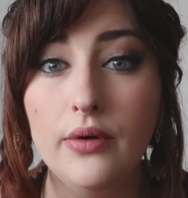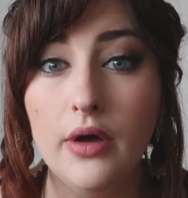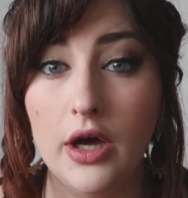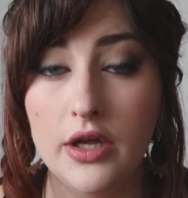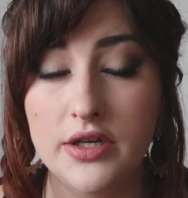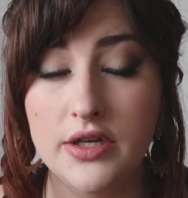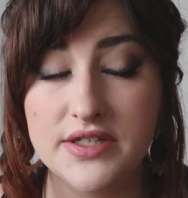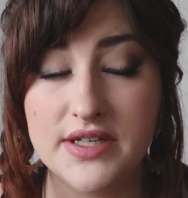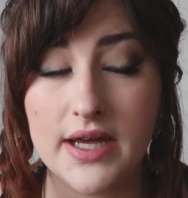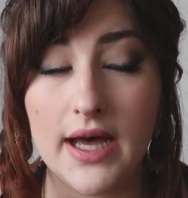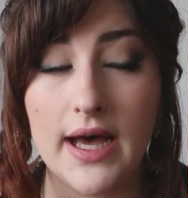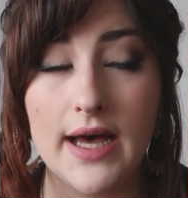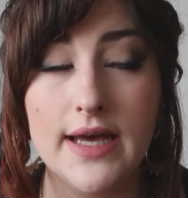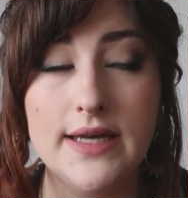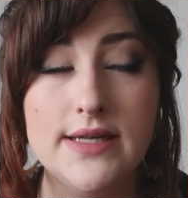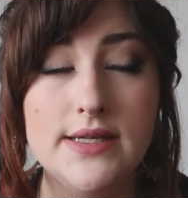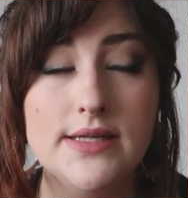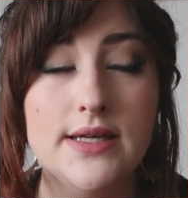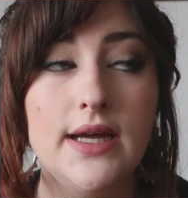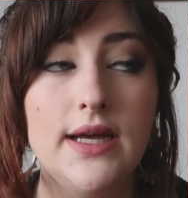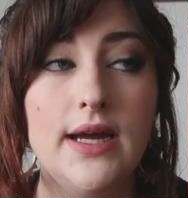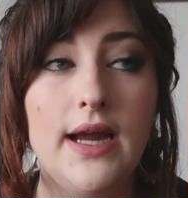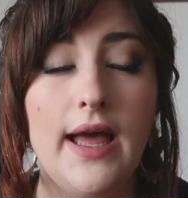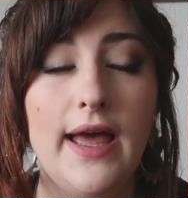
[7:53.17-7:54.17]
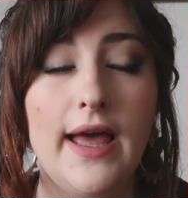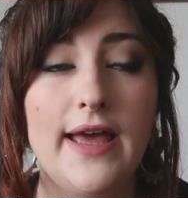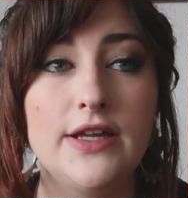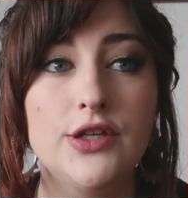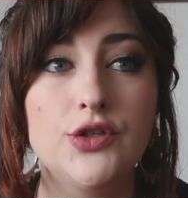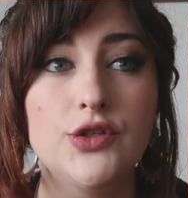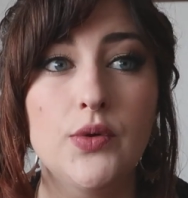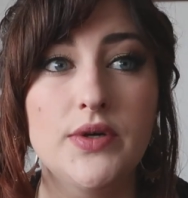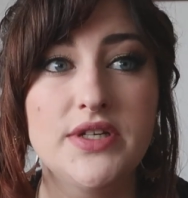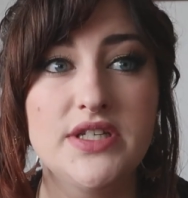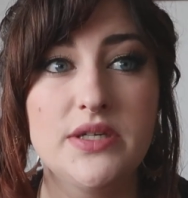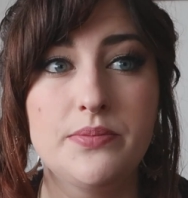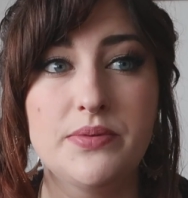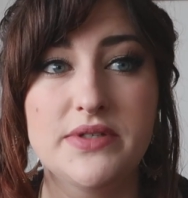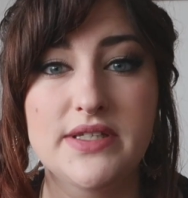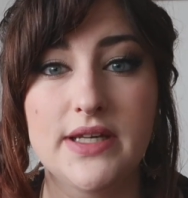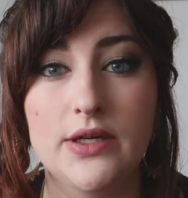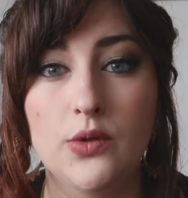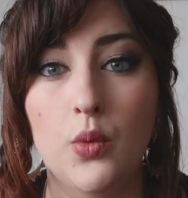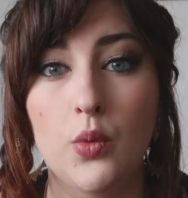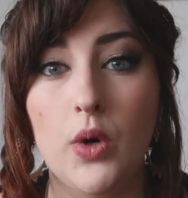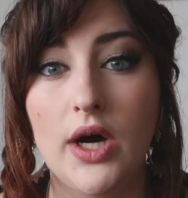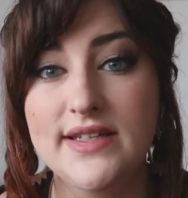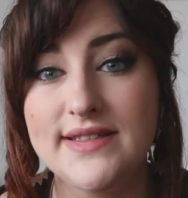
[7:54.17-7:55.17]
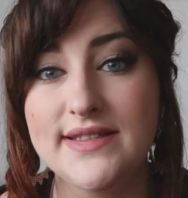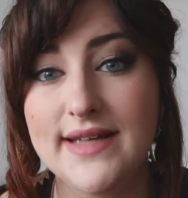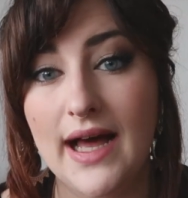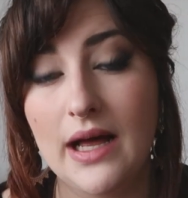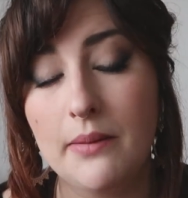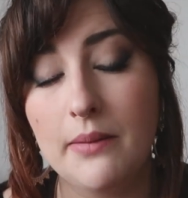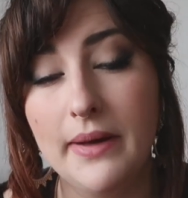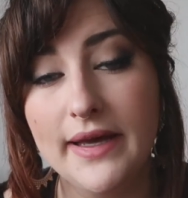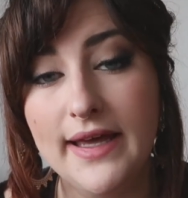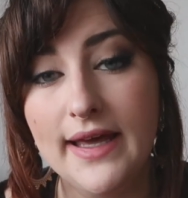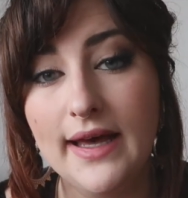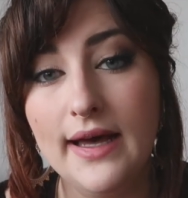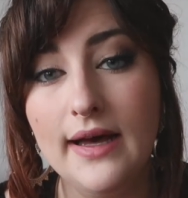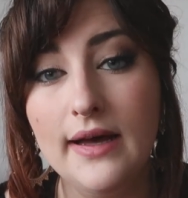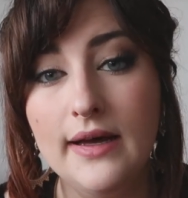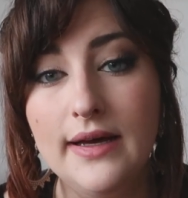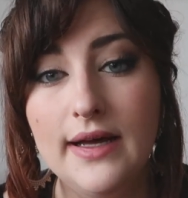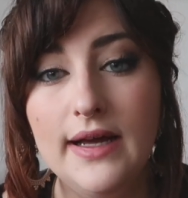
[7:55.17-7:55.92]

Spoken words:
undyed and 20% white alpaca.